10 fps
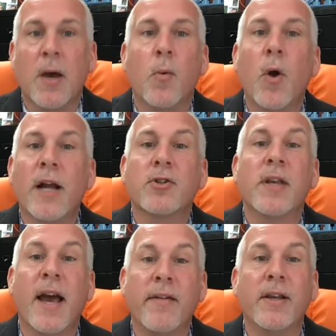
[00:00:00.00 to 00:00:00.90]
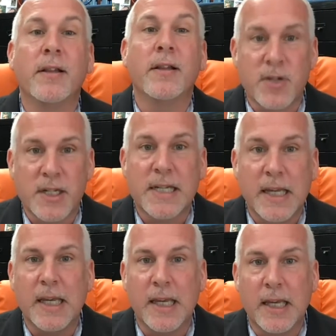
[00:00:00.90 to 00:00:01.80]
we're actually having their
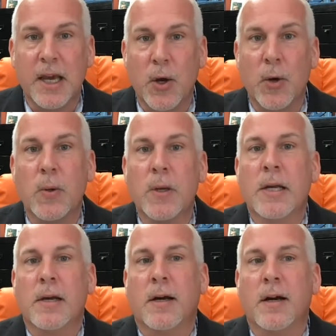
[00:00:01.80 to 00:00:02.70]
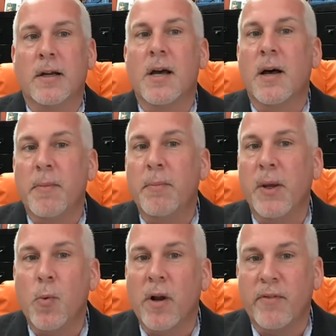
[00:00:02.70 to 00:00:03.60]
CEO come and be
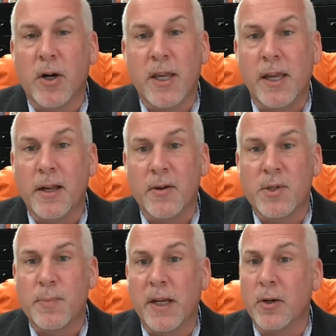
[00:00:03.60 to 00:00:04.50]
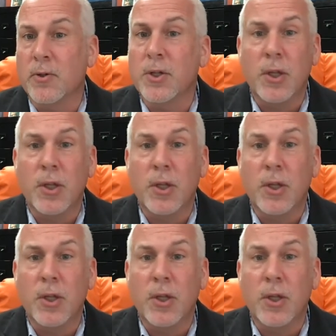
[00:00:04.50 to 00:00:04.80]
one of our keynote speakers.